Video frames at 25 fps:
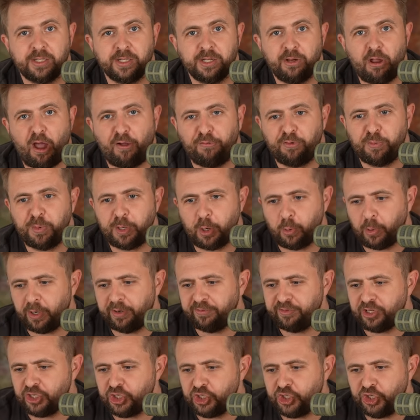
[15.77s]
You have to be aware
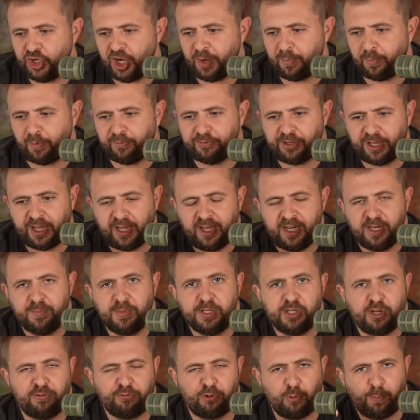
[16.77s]
of the ship, of the
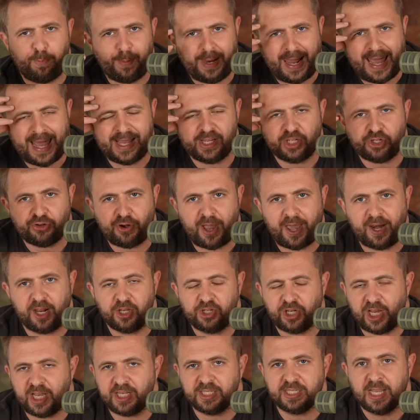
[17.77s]
elements. You have to plan,
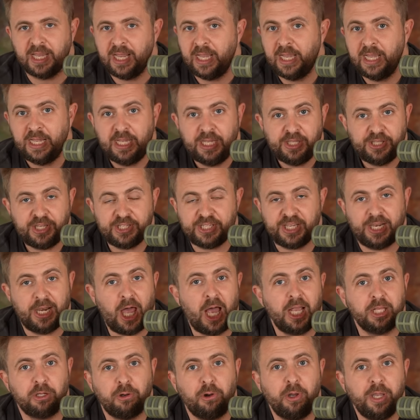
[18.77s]
strategize. There's a
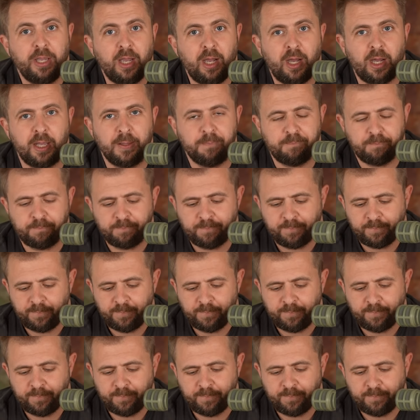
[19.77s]
lot going on.